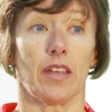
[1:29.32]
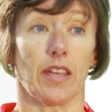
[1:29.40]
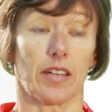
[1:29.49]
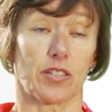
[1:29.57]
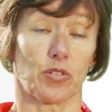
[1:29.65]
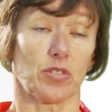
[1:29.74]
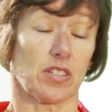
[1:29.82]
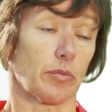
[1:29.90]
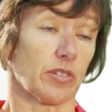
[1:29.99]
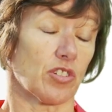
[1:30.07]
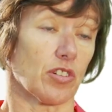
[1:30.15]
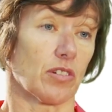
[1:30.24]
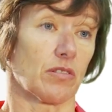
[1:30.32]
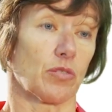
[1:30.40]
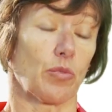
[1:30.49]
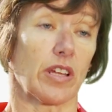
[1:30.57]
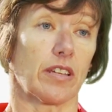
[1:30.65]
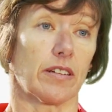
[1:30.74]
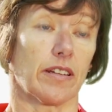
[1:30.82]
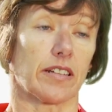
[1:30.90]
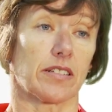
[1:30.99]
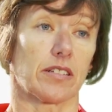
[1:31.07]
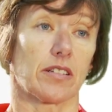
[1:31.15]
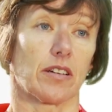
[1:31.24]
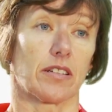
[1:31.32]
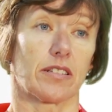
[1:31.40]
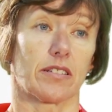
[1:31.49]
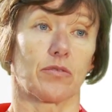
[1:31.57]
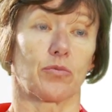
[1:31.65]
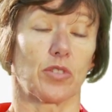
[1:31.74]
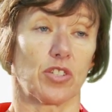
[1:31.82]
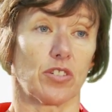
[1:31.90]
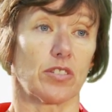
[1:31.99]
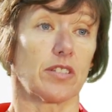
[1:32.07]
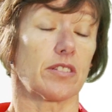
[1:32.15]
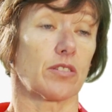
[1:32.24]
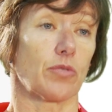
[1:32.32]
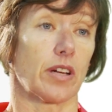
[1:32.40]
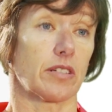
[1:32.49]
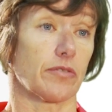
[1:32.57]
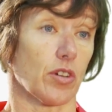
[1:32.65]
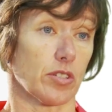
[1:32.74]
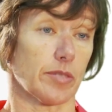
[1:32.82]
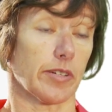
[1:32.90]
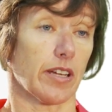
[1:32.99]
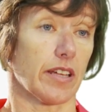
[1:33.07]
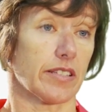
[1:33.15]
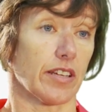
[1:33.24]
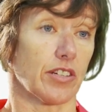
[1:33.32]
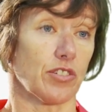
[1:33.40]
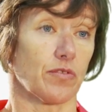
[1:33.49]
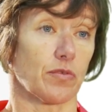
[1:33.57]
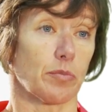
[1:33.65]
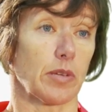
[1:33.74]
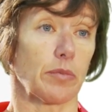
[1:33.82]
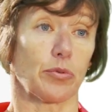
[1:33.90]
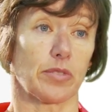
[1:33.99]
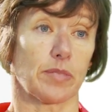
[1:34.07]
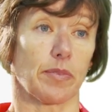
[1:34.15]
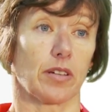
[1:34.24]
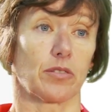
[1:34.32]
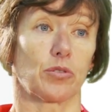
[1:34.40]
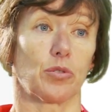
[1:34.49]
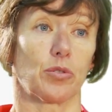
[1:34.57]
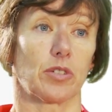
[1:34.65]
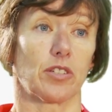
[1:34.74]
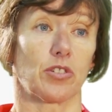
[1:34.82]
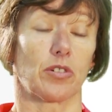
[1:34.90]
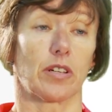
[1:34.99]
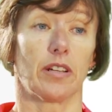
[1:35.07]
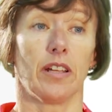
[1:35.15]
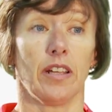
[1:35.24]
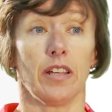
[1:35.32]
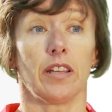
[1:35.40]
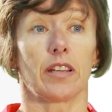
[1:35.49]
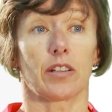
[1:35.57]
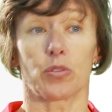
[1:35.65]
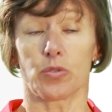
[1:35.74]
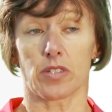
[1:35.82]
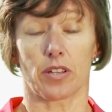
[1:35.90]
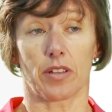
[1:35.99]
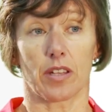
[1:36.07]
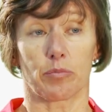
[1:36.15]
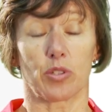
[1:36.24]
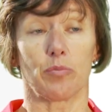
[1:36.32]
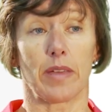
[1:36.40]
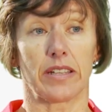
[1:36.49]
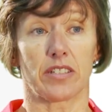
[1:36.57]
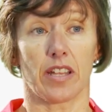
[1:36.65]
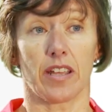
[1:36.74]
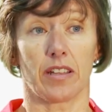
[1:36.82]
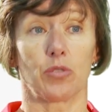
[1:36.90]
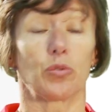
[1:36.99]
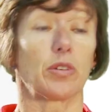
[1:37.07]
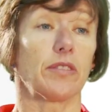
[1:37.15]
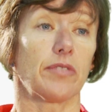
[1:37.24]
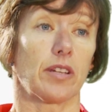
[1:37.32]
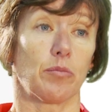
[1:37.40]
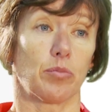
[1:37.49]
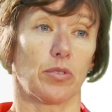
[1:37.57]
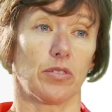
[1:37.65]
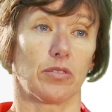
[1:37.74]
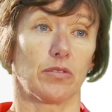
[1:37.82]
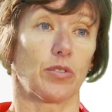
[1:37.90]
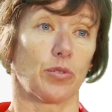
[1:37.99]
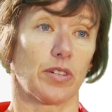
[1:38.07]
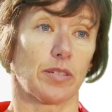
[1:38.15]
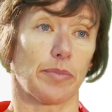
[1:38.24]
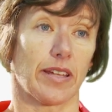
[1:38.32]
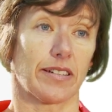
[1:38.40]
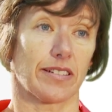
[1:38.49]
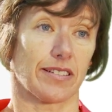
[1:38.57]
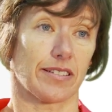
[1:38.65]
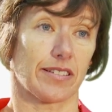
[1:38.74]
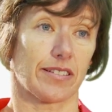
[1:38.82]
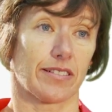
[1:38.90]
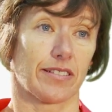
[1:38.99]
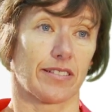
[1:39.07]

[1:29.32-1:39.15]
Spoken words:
It has also been shown that regular exercise reduces the rate of hospitalisation for people with spinal cord injury. It can also help you maintain or even improve your independence.